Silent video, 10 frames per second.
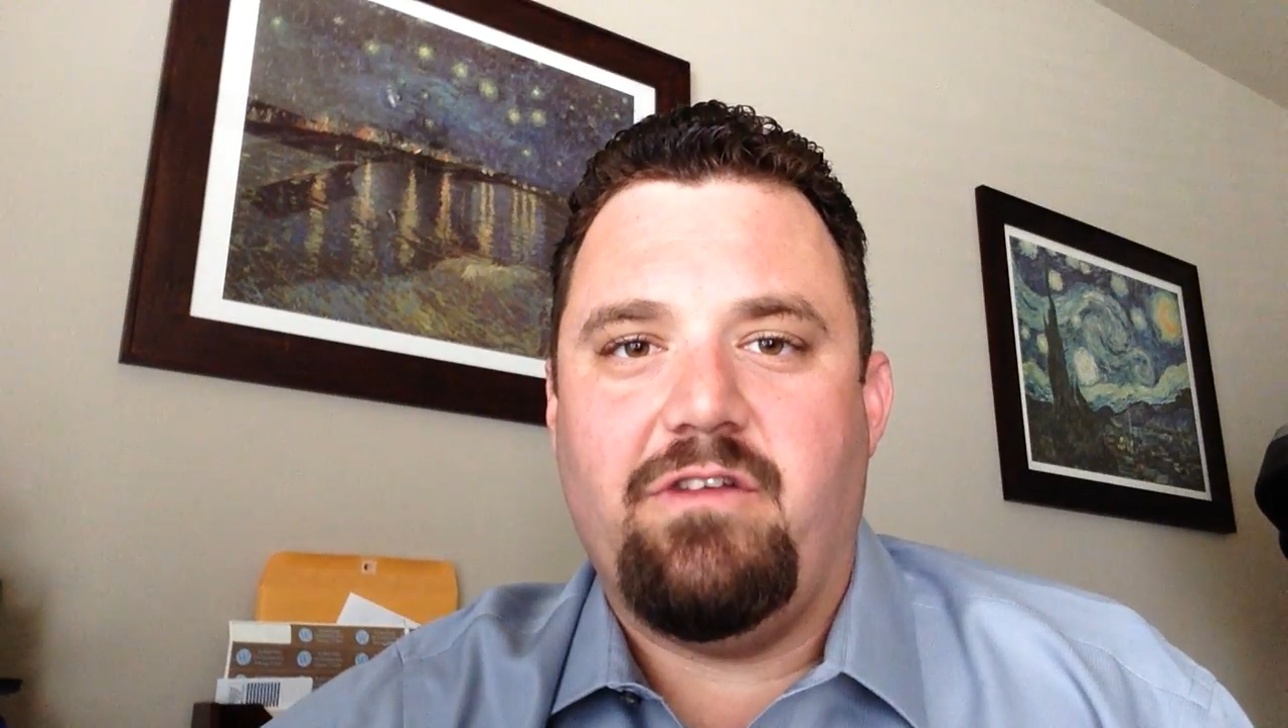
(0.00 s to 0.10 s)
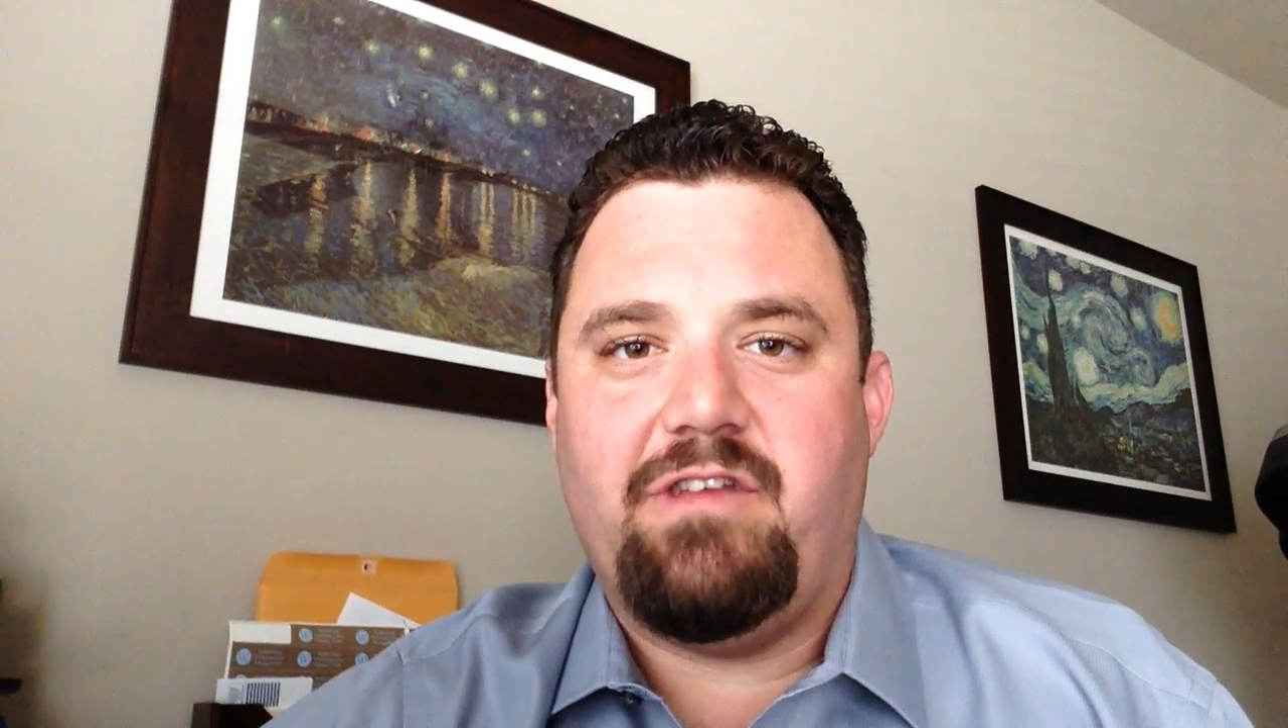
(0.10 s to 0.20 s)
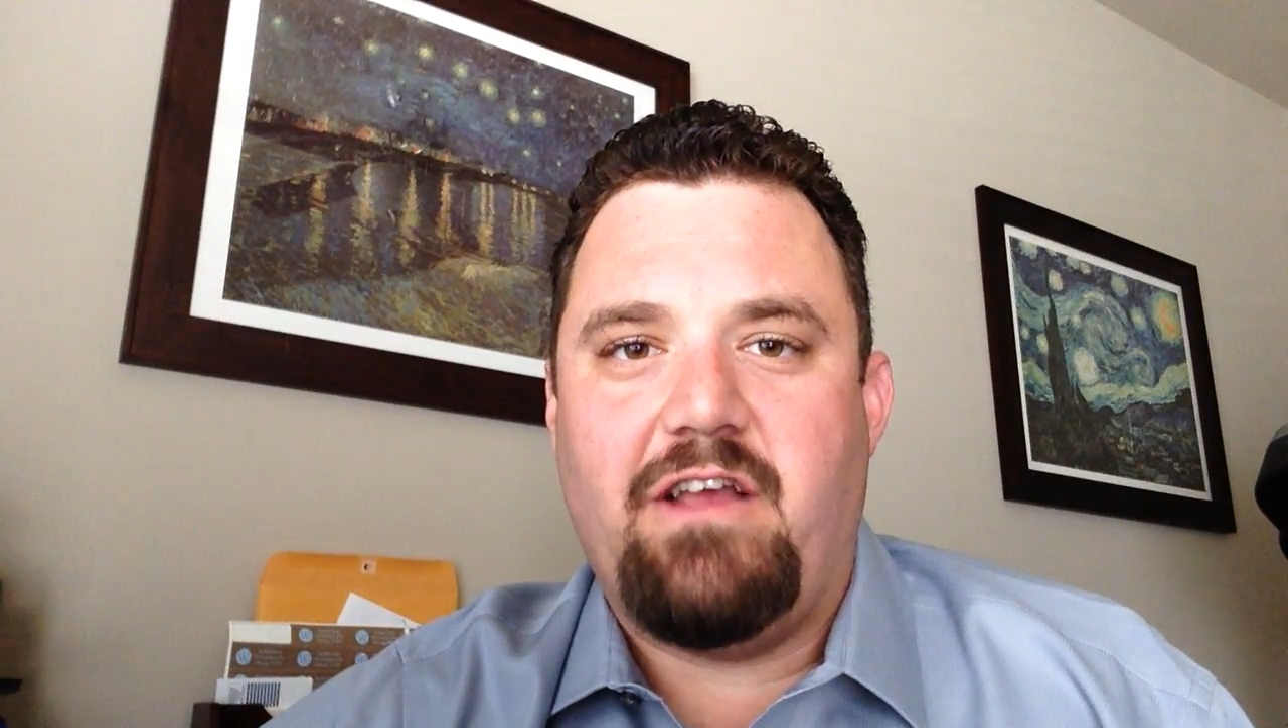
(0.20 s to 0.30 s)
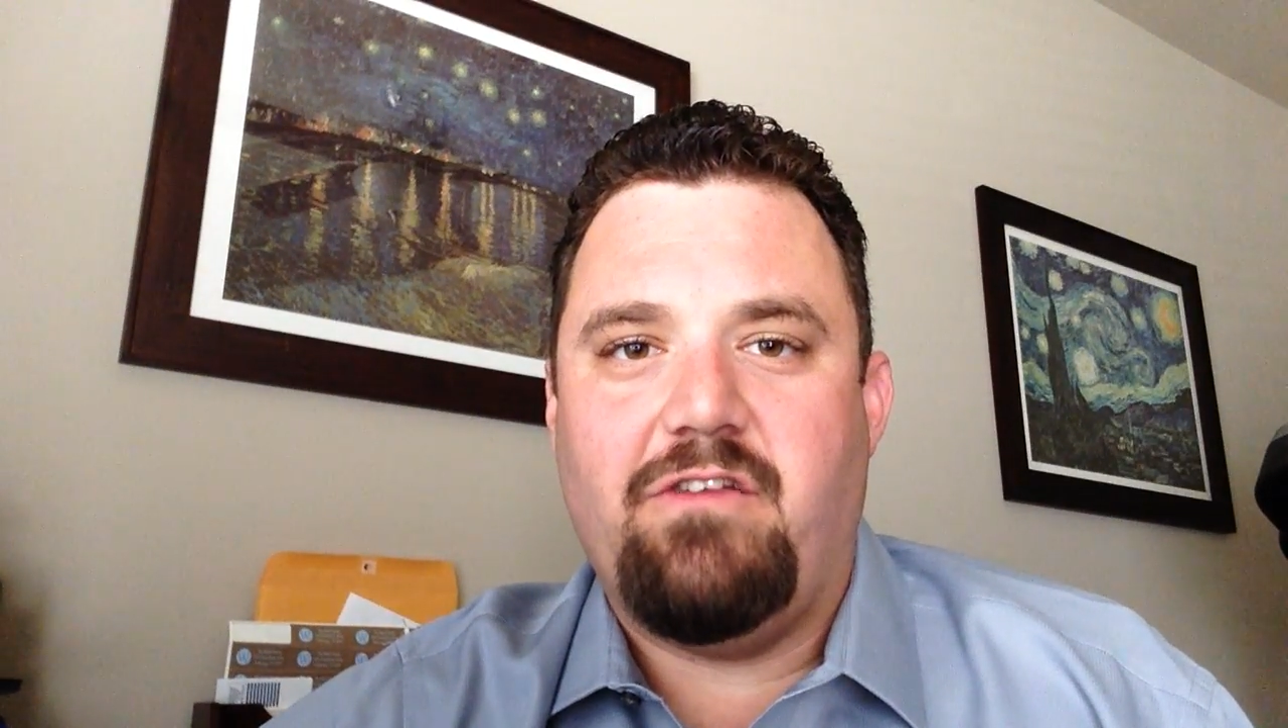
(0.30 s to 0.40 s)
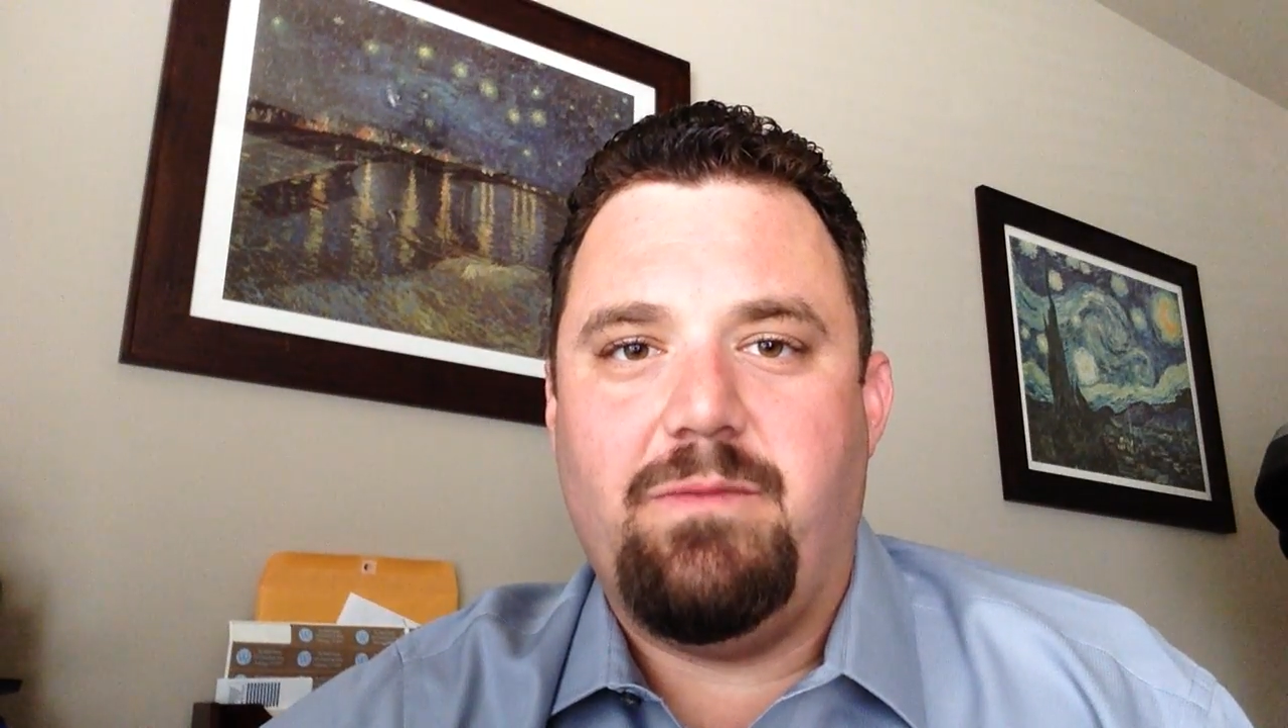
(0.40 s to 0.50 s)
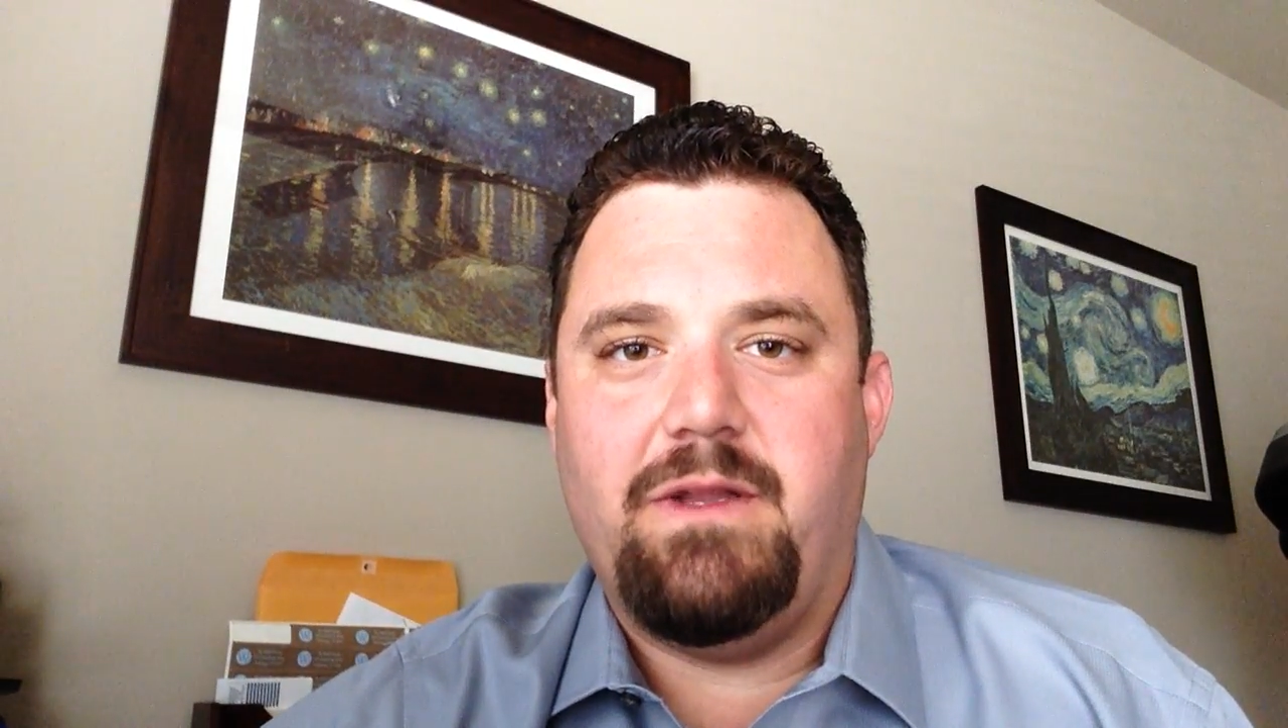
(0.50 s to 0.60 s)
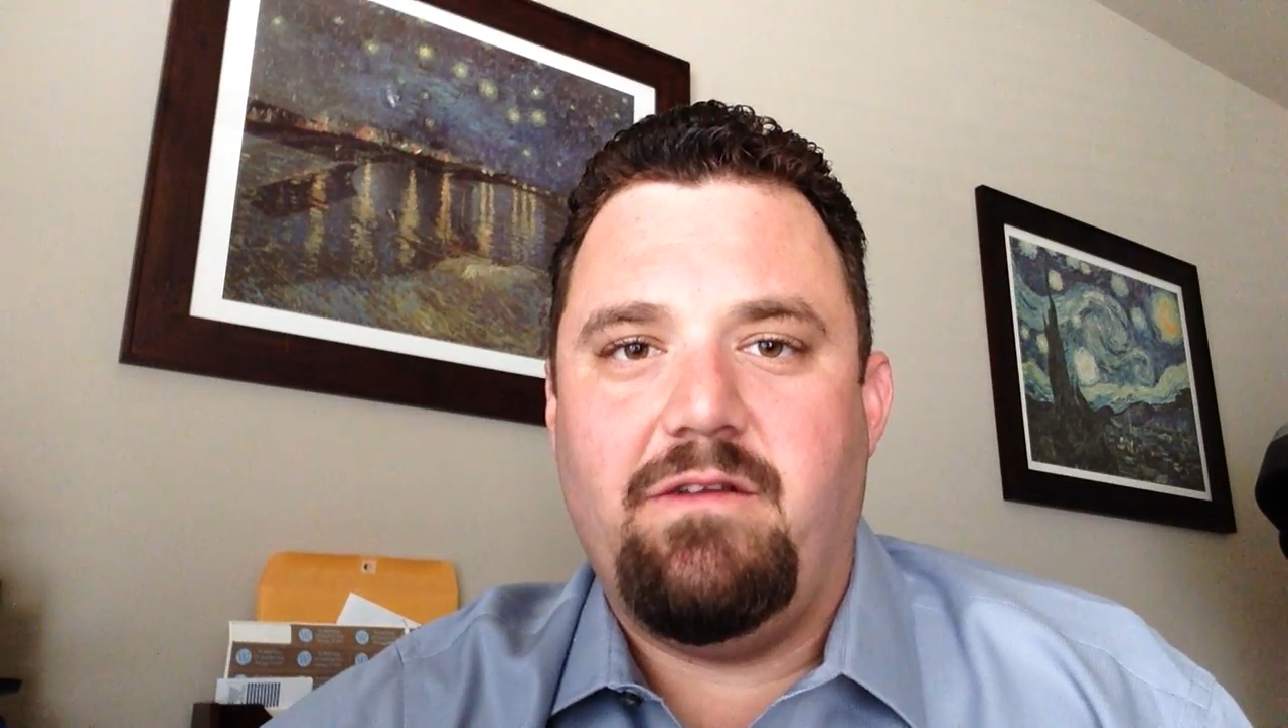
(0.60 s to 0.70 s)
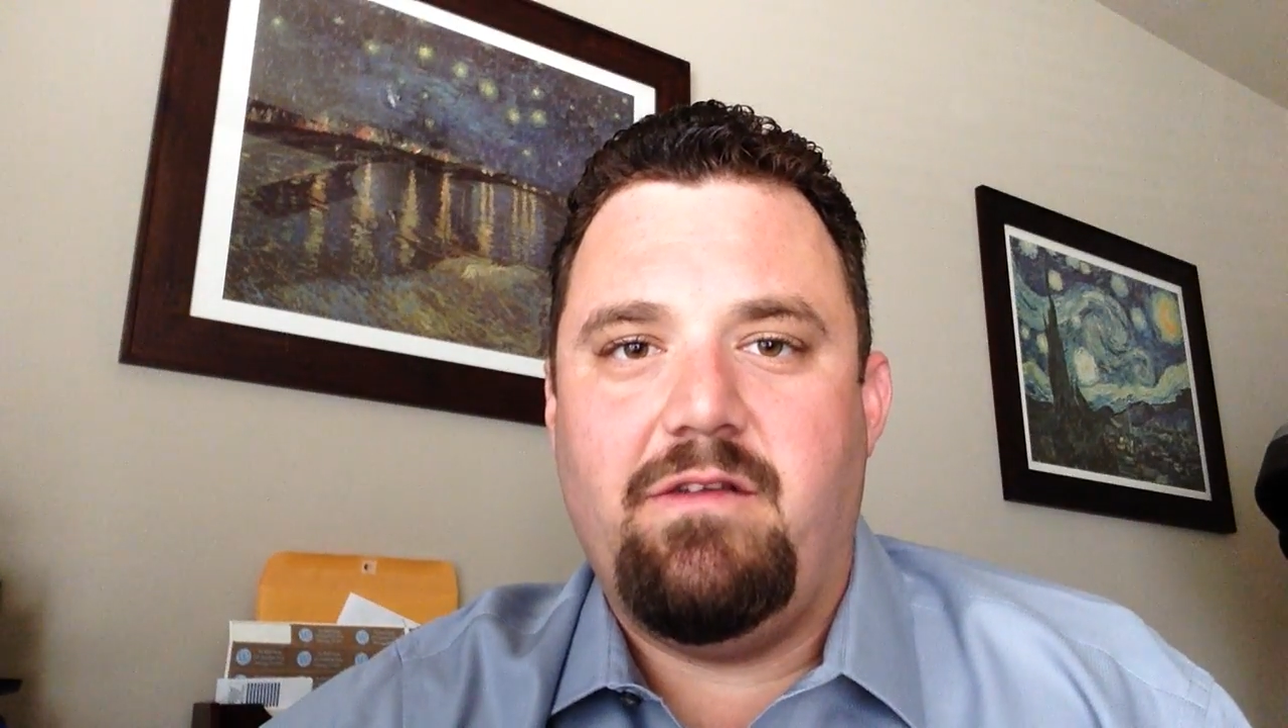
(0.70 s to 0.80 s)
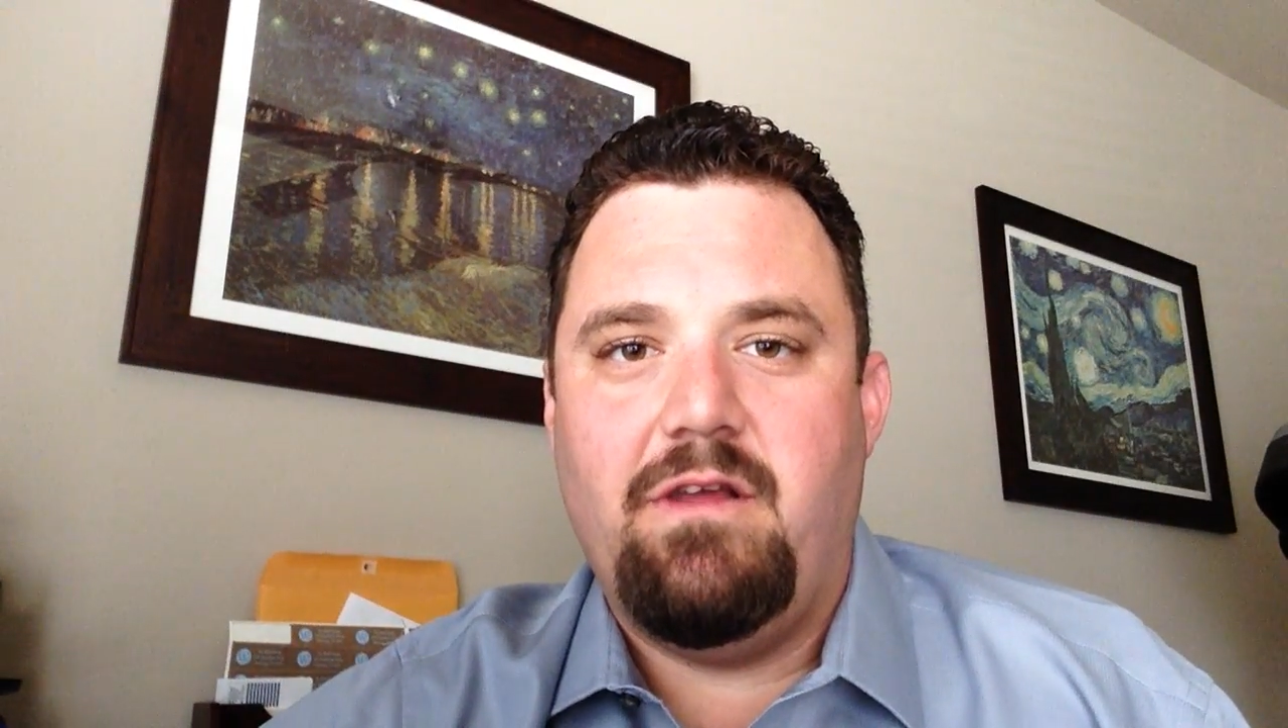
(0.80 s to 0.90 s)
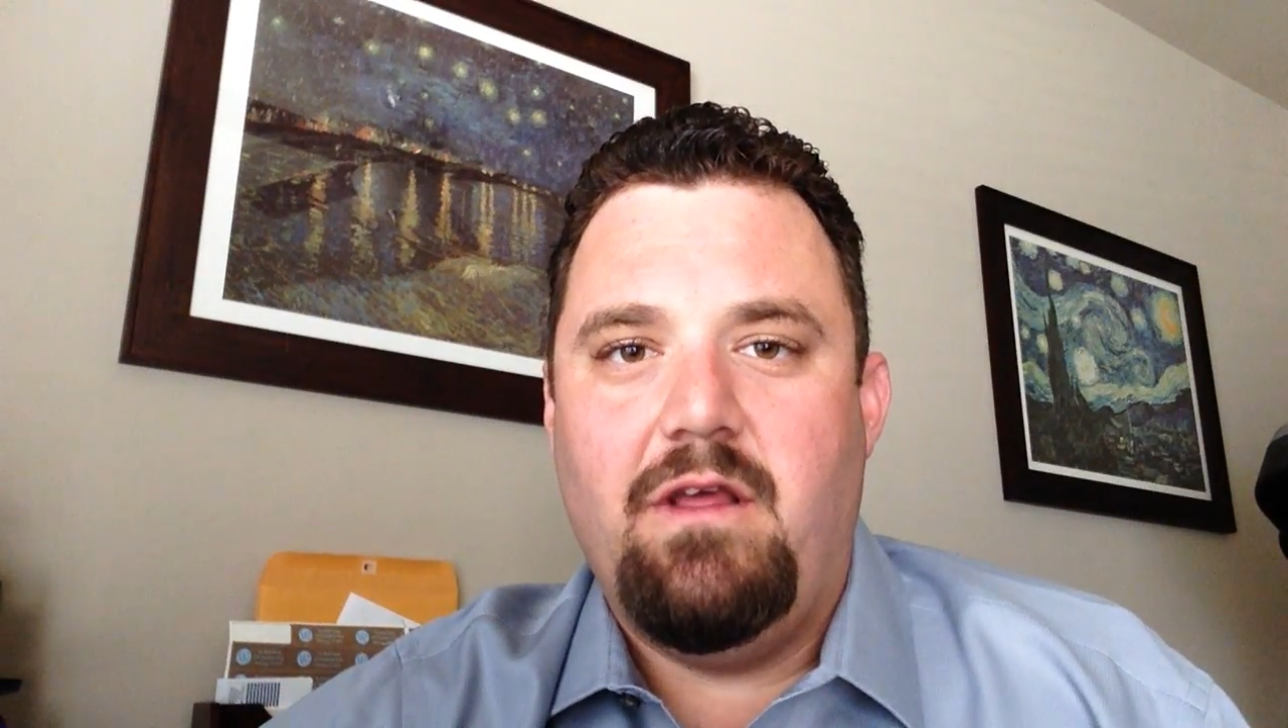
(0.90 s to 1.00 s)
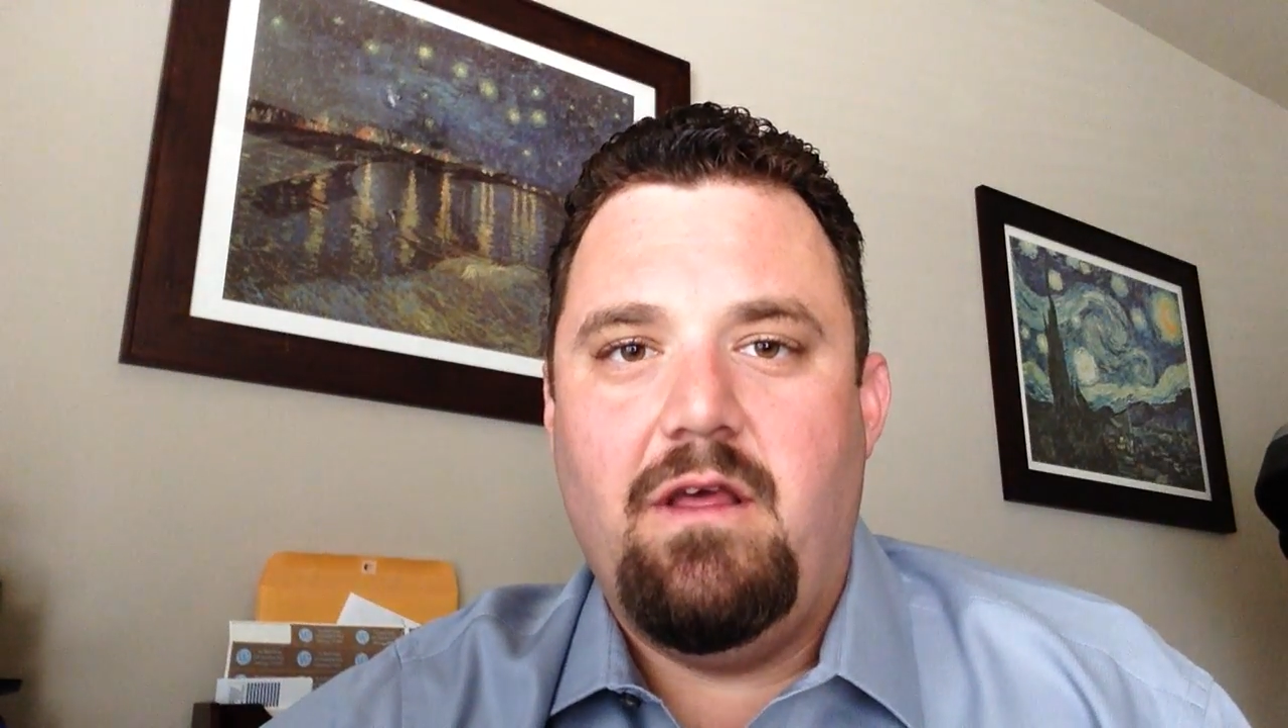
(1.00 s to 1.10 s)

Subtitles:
assessment